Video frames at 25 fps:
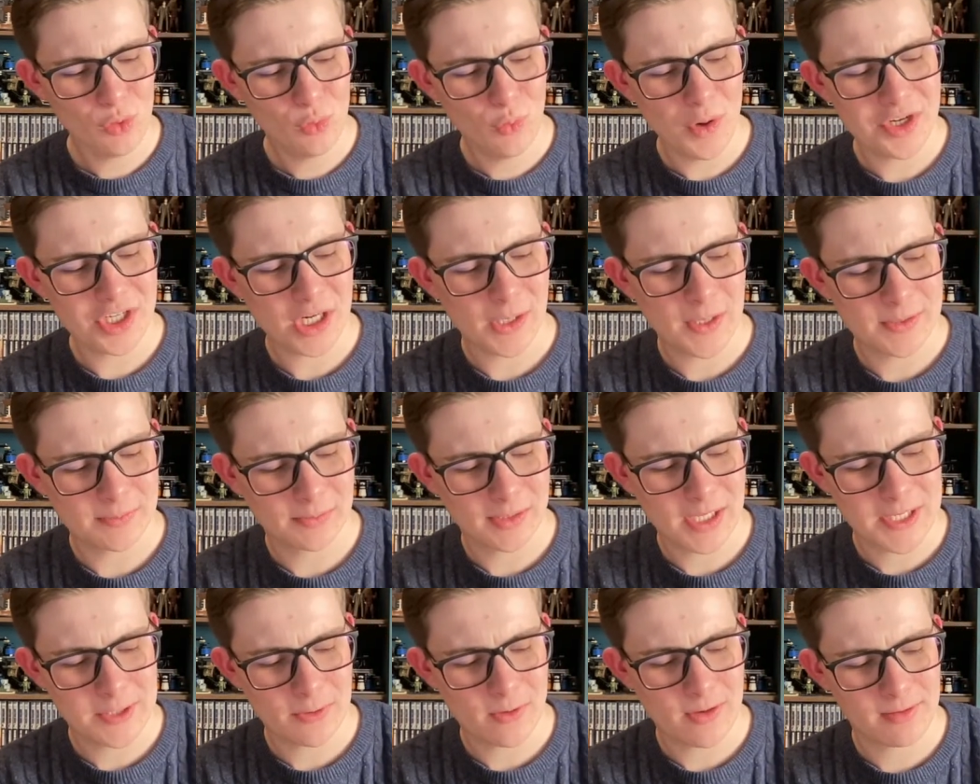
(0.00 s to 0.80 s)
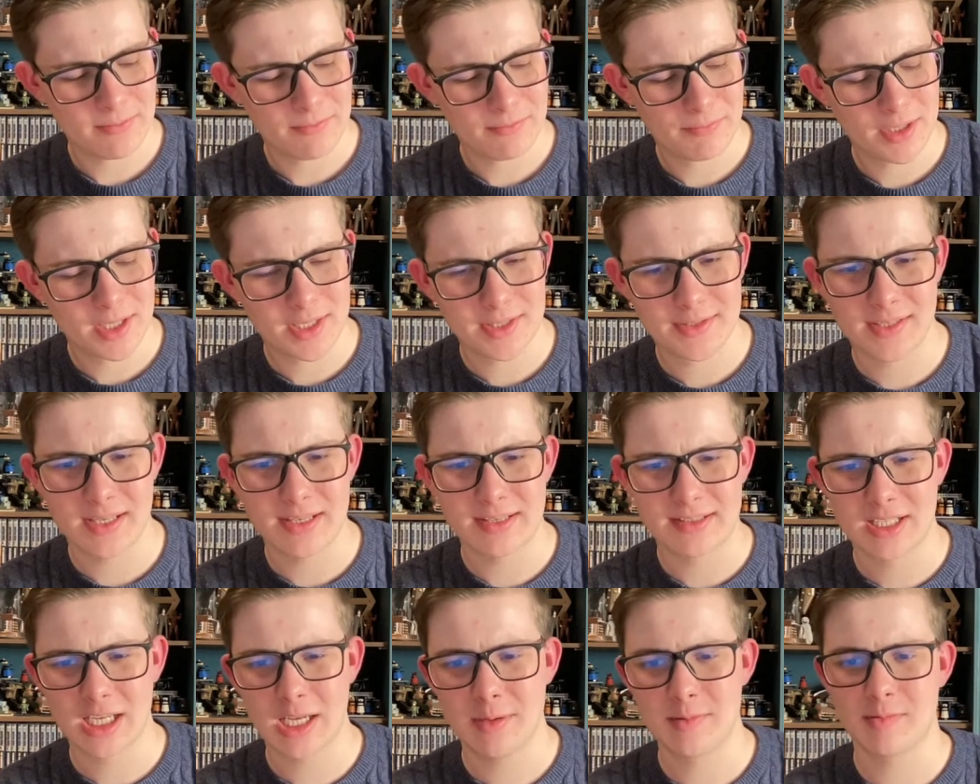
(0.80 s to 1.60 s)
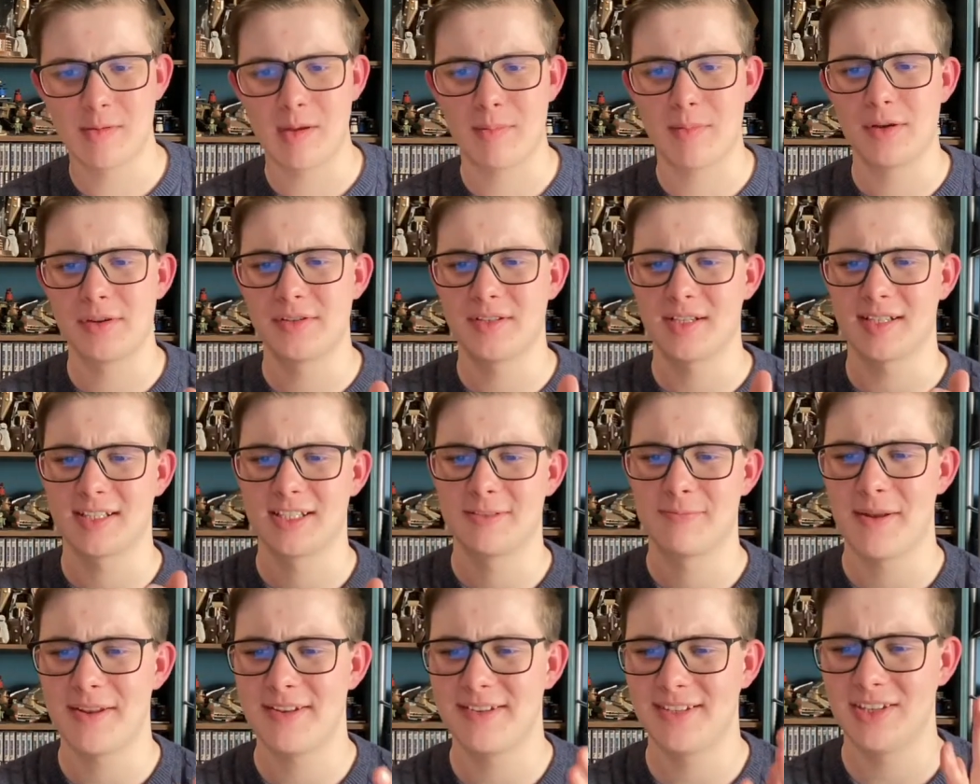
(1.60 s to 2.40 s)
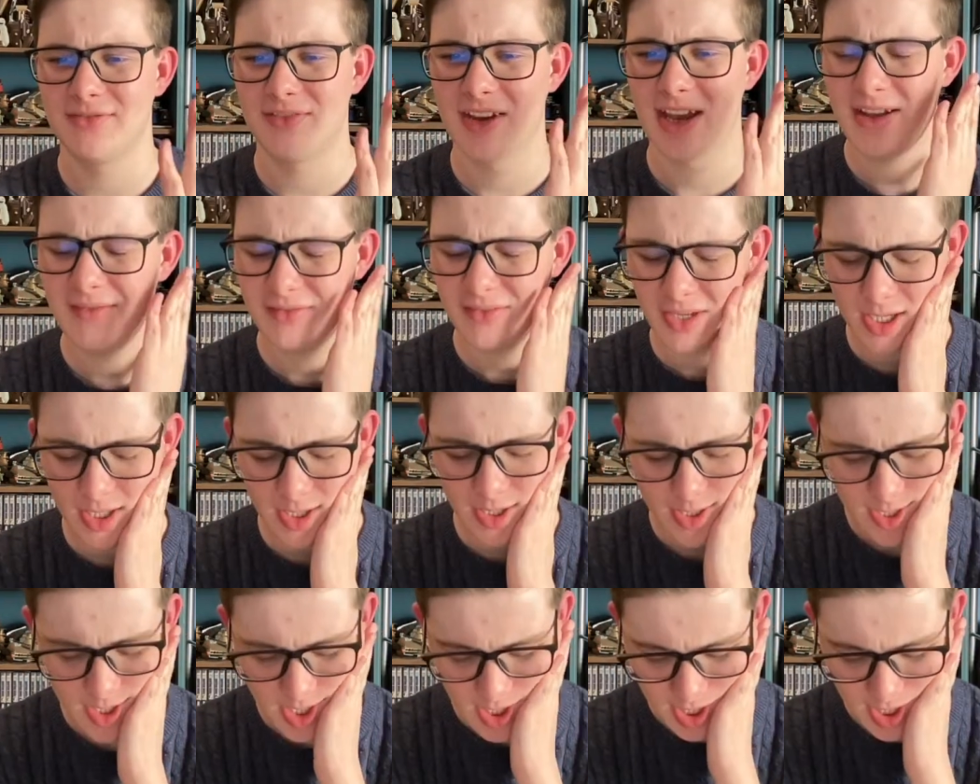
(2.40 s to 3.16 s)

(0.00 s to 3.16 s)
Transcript: which I was pleased with. But in terms of my most expensive ever,